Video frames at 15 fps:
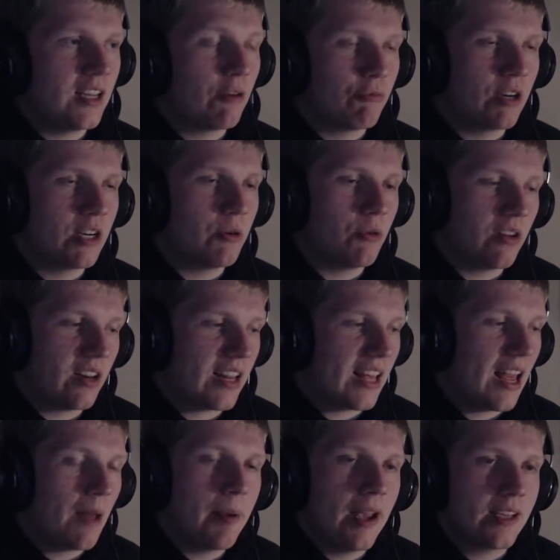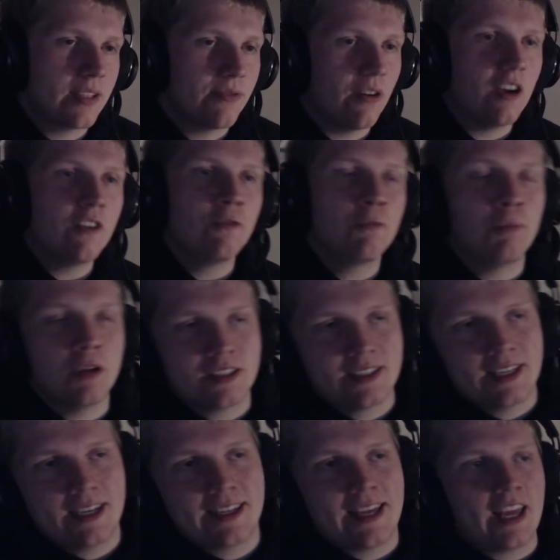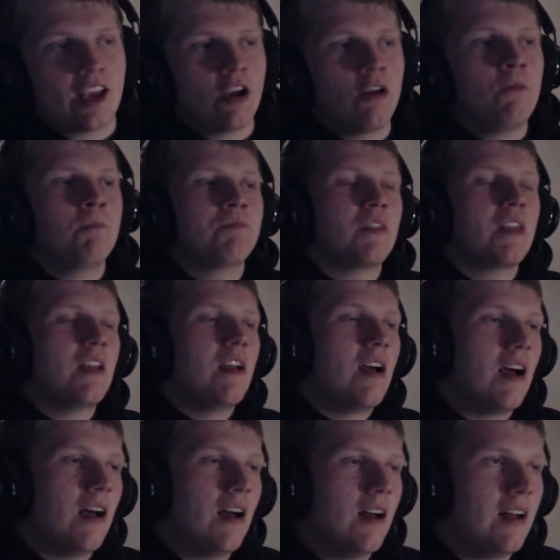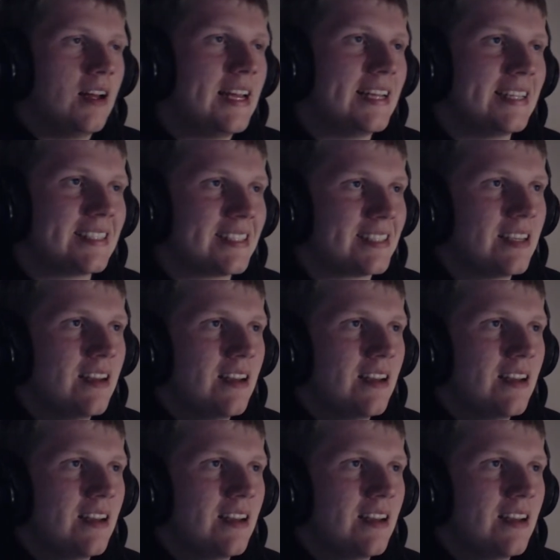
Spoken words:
I really wanted to get a PS5, but there you go. It's